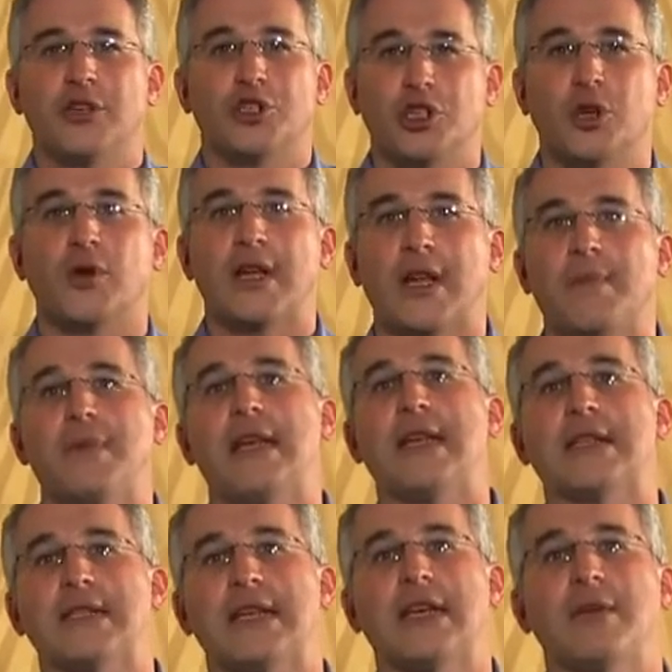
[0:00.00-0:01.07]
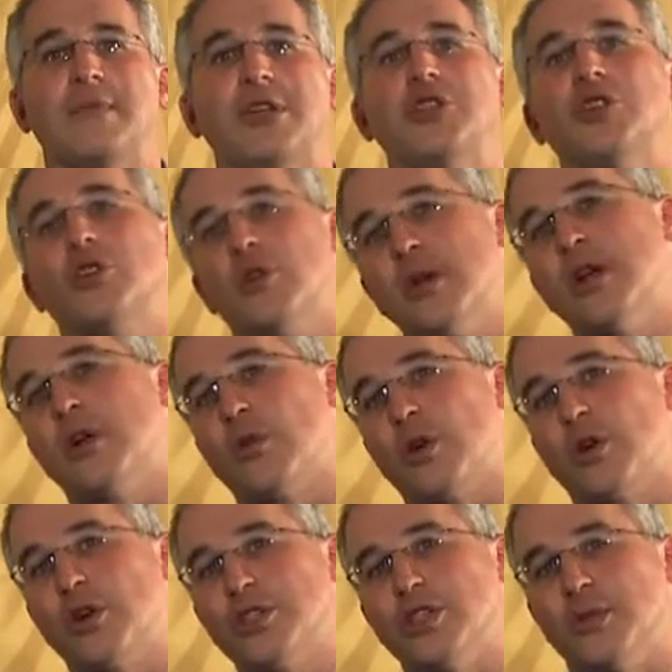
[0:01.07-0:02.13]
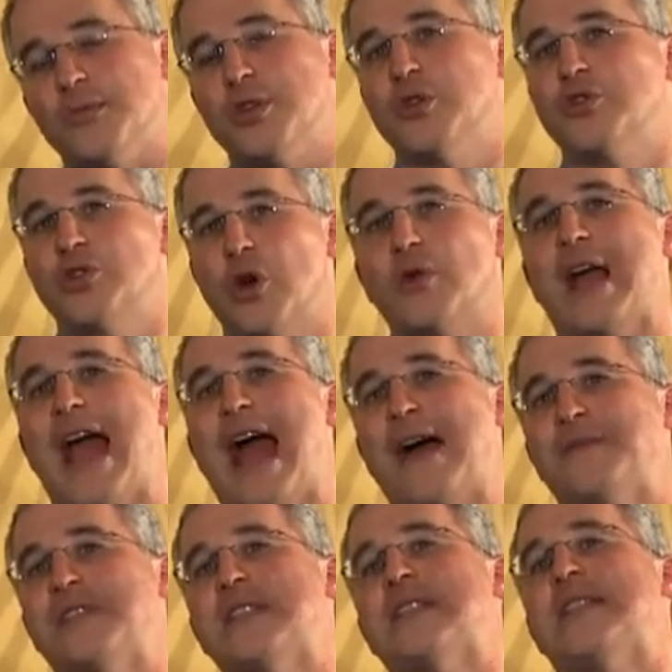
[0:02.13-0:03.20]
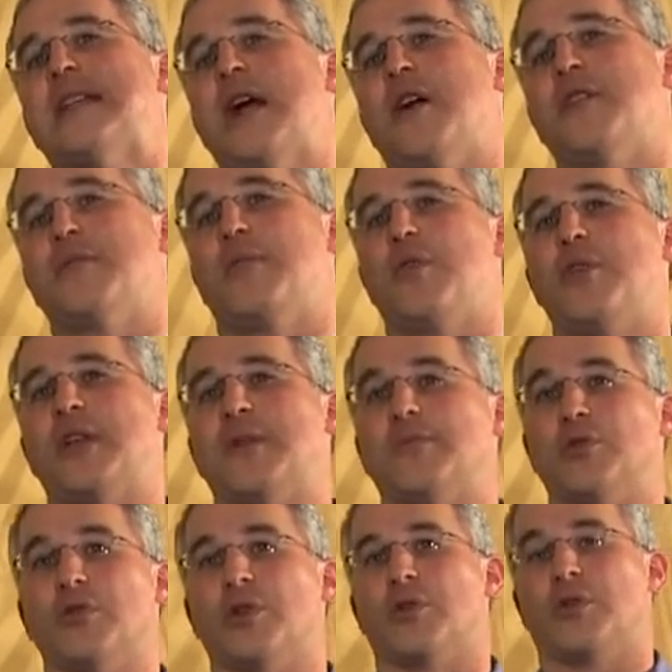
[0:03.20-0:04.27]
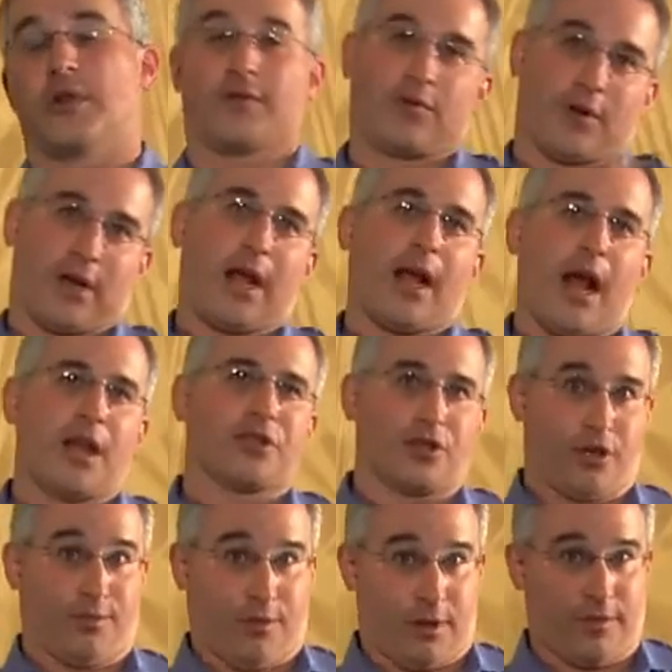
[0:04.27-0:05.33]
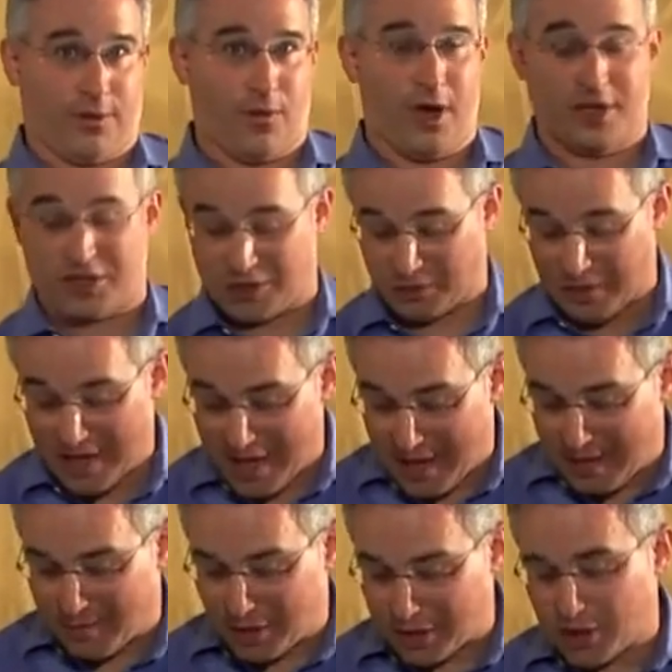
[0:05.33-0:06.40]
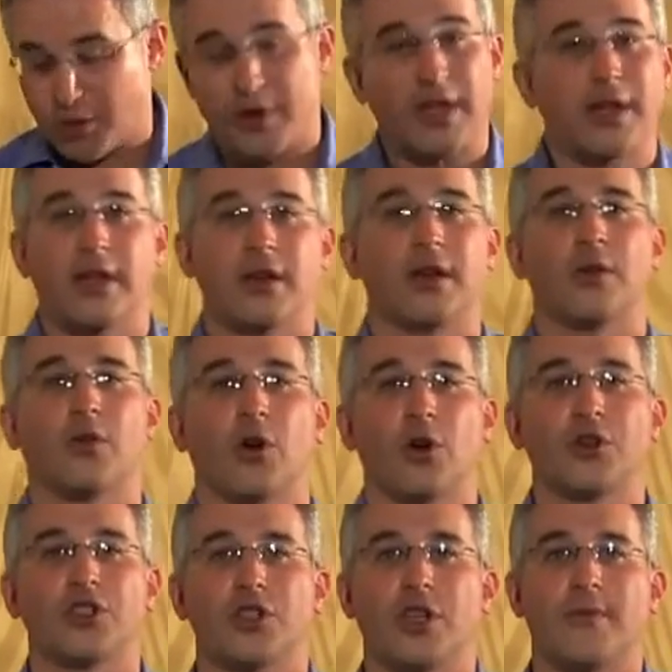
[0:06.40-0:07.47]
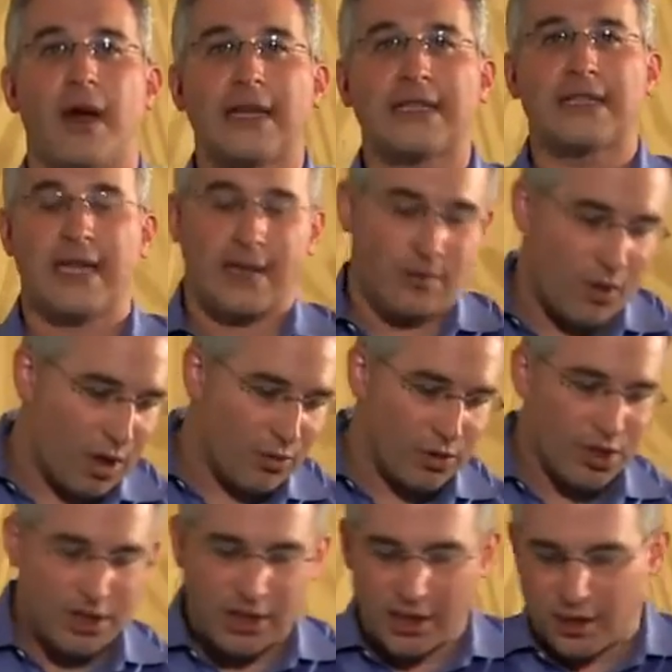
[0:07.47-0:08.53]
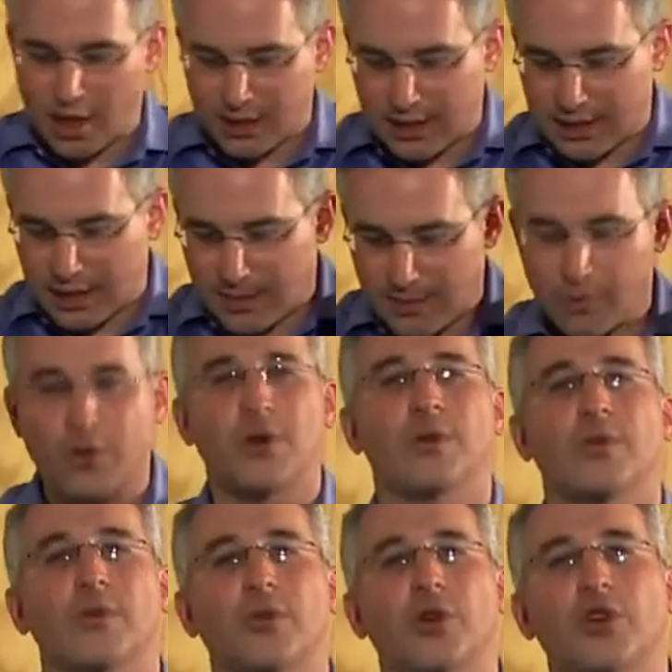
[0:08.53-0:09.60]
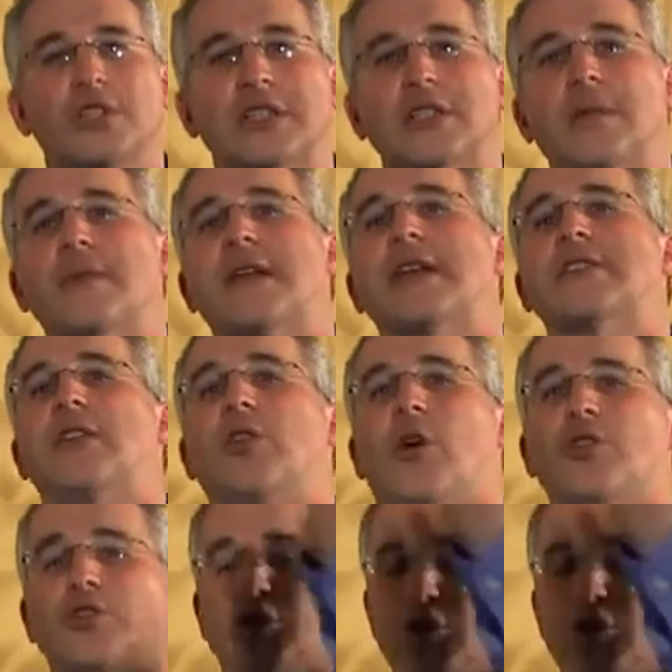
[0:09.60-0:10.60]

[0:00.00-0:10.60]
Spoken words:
during a piece. It can be during a rehearsal. You don't have to stay on the podium during a concert. You probably want to. But during a rehearsal, you might say, well, we're just conducting something, we're rehearsing something as a large